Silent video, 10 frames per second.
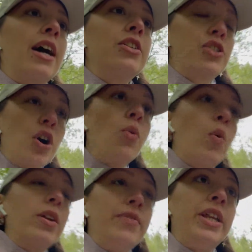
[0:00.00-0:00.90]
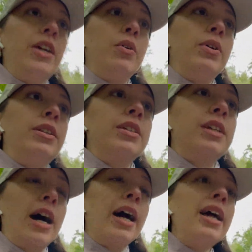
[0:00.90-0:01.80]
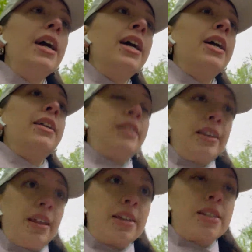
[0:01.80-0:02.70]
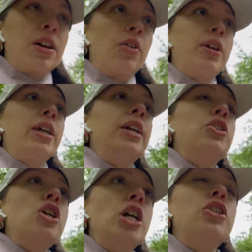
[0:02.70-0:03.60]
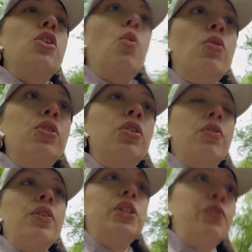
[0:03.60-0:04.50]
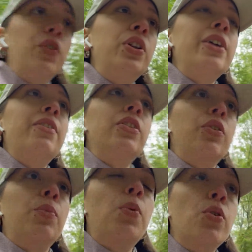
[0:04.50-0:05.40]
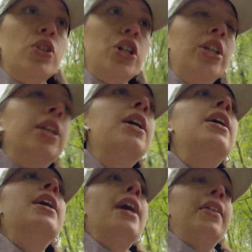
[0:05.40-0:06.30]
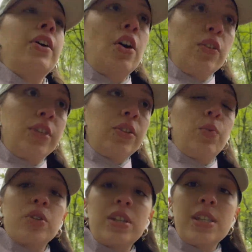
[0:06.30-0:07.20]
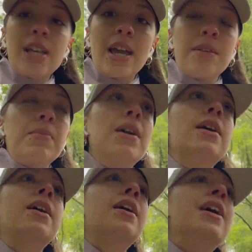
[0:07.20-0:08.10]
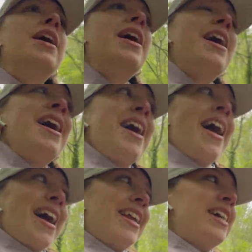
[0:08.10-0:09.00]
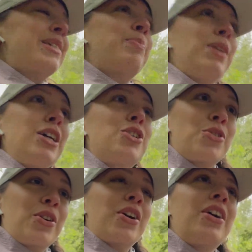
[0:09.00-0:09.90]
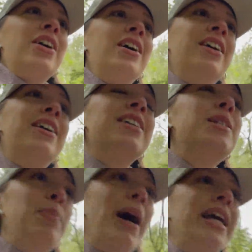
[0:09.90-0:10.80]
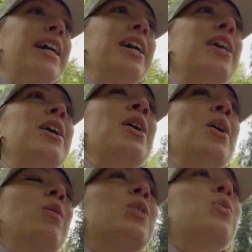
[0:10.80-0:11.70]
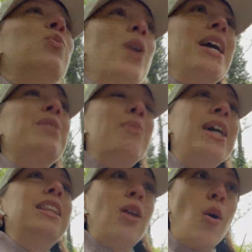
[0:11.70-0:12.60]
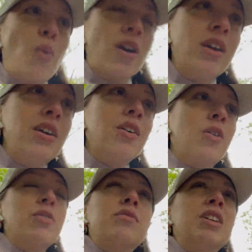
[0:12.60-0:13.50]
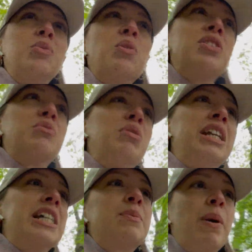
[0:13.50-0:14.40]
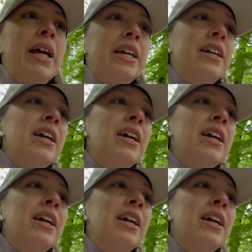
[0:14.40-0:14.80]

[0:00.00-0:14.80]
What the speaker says: I saw one video and this guy did this. So he changed the order of his food, even though the portion and the content was the same, and his blood sugar spike was way, way lower, or it wasn't really a spike,